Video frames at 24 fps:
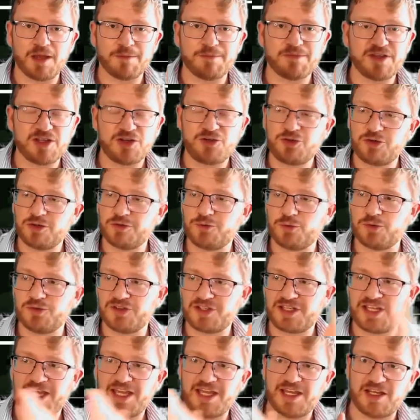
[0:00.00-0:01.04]
They should have all
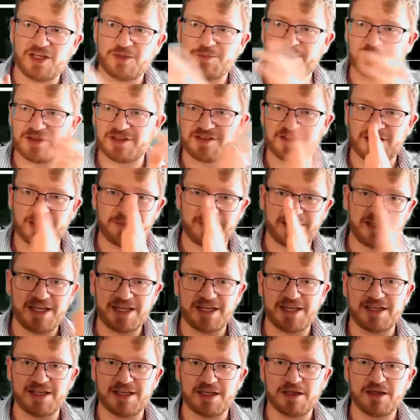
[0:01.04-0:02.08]
decayed by the time they get
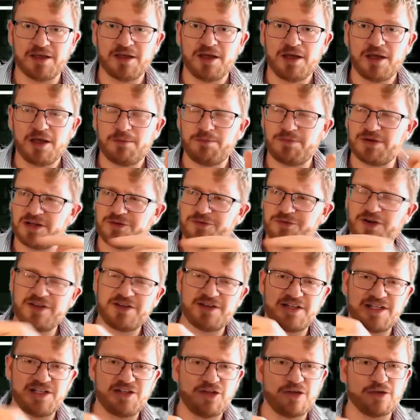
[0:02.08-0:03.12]
here, but I find that
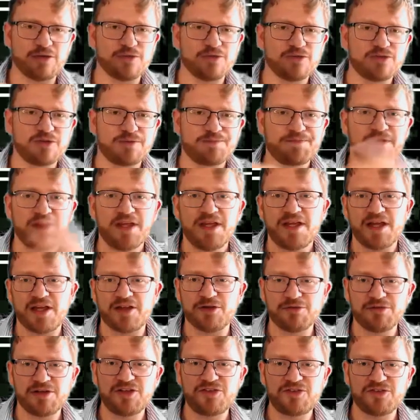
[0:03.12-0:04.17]
they don't. And
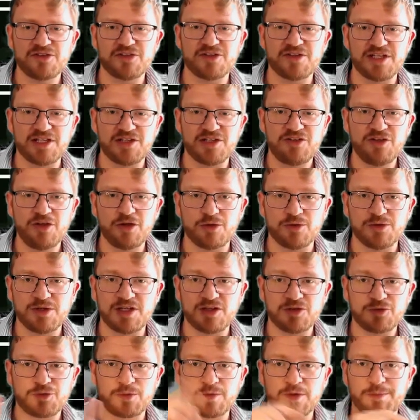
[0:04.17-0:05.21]
the reason that they don't is
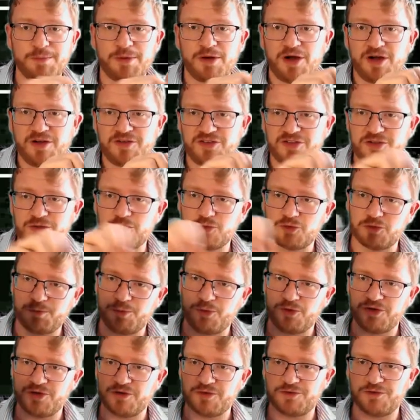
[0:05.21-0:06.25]
from the particles'
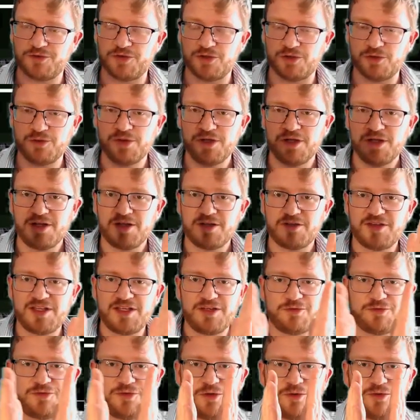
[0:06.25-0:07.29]
point of view, they
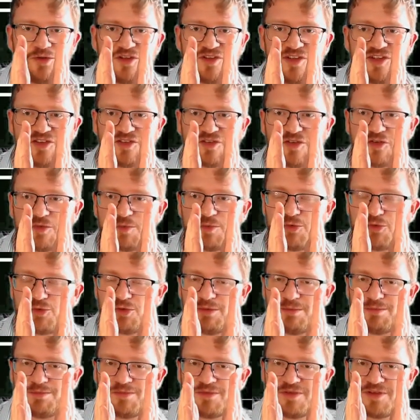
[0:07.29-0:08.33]
view the distance
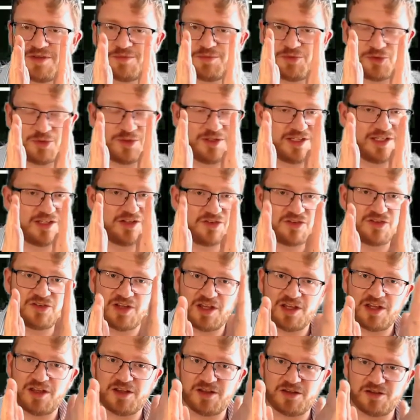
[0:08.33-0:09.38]
between these
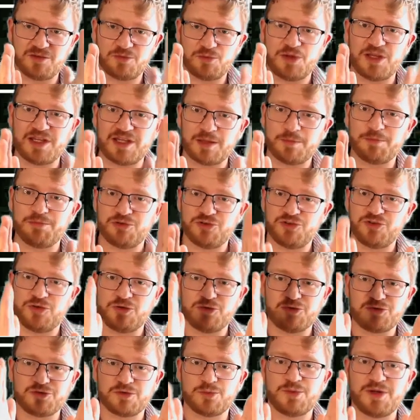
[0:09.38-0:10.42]
where they're
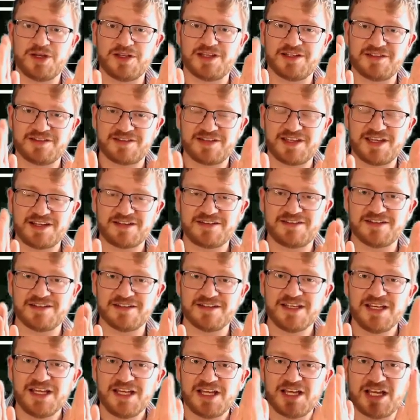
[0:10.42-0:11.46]
produced and where they're detected
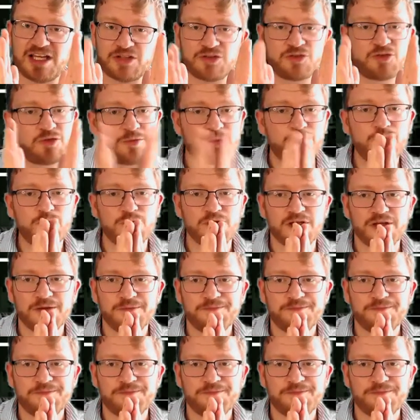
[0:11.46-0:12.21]
as smaller.